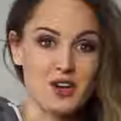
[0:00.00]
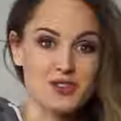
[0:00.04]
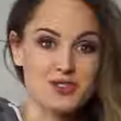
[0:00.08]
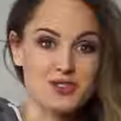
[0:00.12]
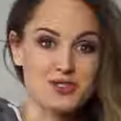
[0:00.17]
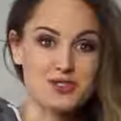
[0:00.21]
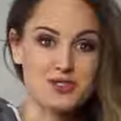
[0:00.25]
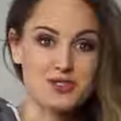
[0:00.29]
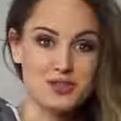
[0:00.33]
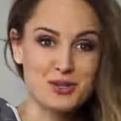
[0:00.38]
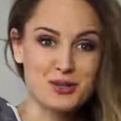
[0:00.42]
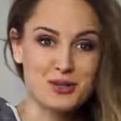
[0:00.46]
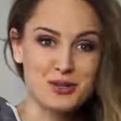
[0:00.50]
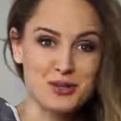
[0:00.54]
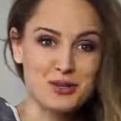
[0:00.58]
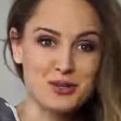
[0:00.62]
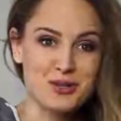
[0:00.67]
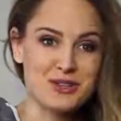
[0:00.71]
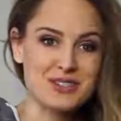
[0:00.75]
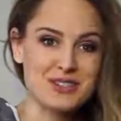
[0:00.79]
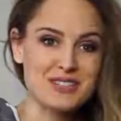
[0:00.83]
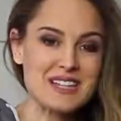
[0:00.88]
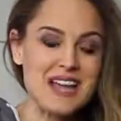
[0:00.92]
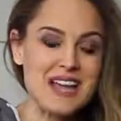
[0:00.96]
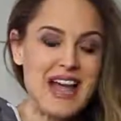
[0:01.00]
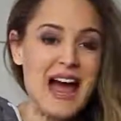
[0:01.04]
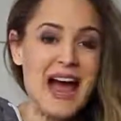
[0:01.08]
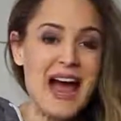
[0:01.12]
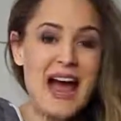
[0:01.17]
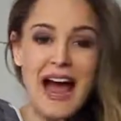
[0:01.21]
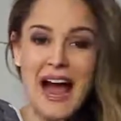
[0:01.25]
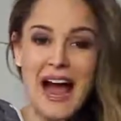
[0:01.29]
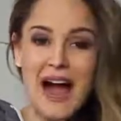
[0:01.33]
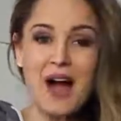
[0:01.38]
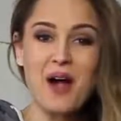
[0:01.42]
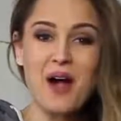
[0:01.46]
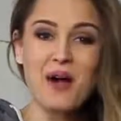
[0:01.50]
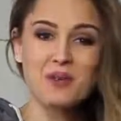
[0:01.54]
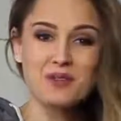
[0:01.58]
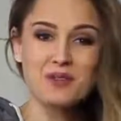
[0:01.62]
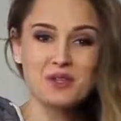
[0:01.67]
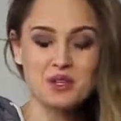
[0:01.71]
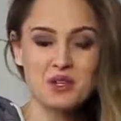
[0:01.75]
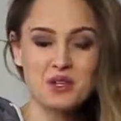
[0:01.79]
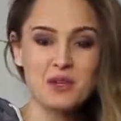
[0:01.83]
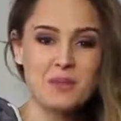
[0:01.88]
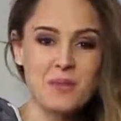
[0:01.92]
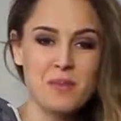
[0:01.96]
Zoodles, how do
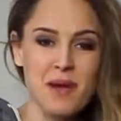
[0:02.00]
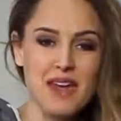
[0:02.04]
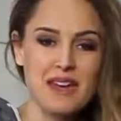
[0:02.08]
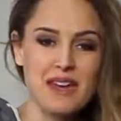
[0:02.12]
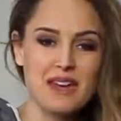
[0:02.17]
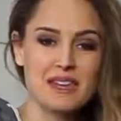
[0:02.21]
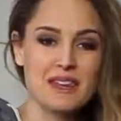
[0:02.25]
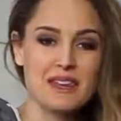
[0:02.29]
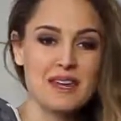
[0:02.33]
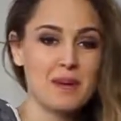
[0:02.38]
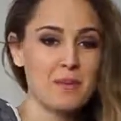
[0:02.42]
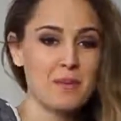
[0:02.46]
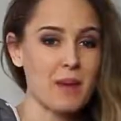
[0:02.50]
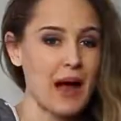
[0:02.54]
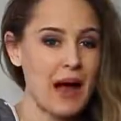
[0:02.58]
you make them?